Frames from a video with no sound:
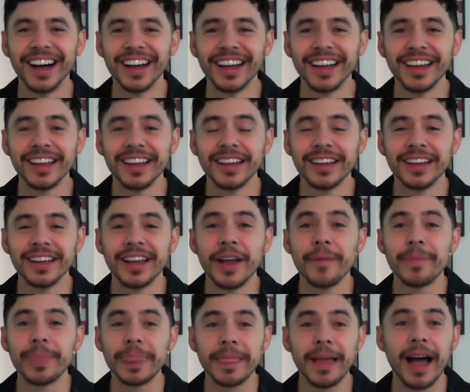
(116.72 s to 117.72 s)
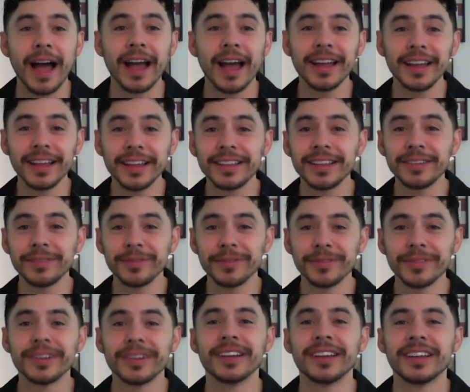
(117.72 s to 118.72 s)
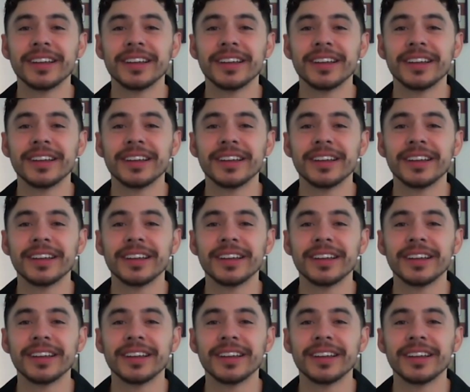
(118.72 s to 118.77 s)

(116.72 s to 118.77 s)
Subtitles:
I mean, that's something to be extremely proud